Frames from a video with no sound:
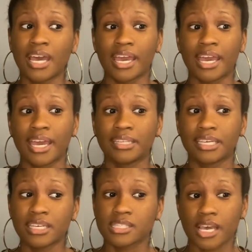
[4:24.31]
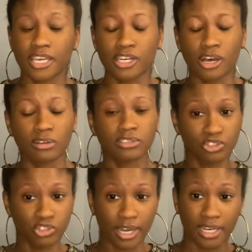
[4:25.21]
And Link is like,
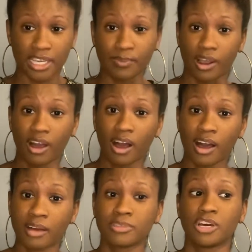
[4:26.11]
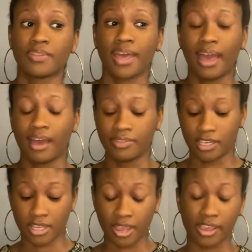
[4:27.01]
trying to keep her calm. They're
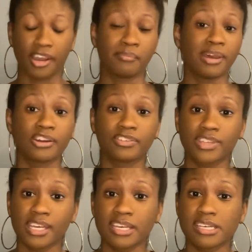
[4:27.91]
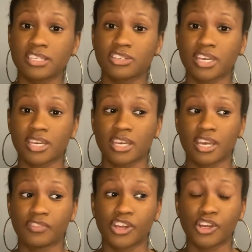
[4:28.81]
taking care of Meredith's kids. They're taking
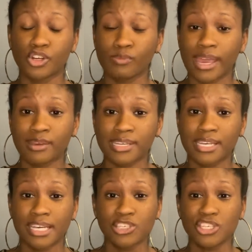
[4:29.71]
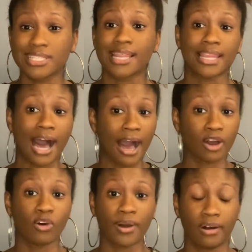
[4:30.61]
care of their new baby. It's just a lot
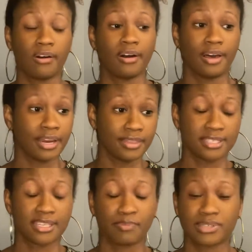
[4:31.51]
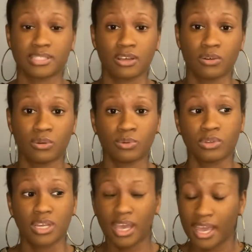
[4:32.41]
going on in this episode
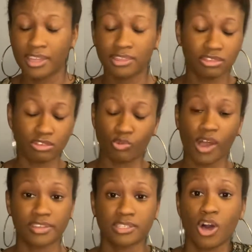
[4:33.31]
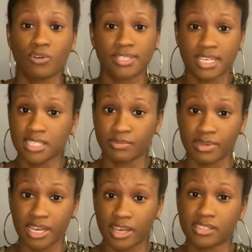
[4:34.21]
and throughout this whole season,
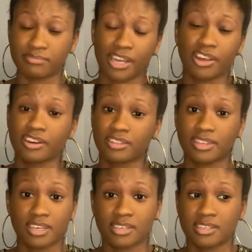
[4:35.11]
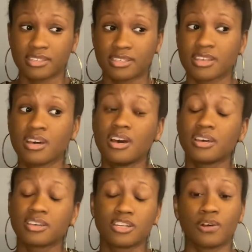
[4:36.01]
because Meredith is,
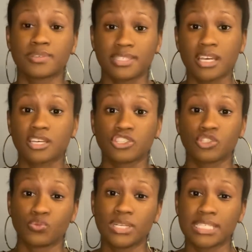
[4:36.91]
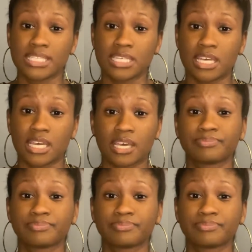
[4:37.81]
sick. She's really sick.